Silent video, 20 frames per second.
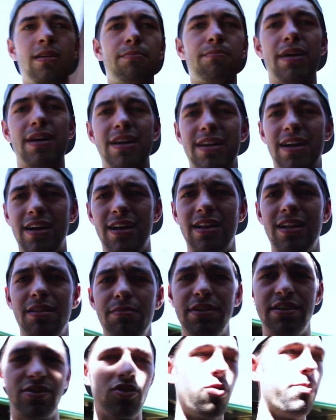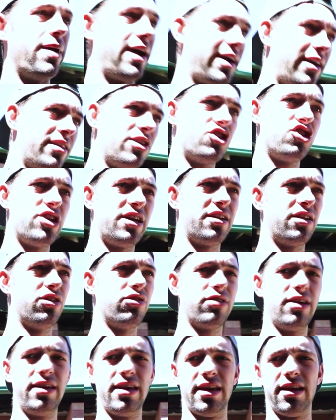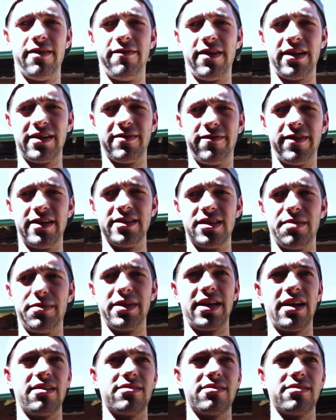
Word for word: But uh, let me just go back in the shed and look again if I can find something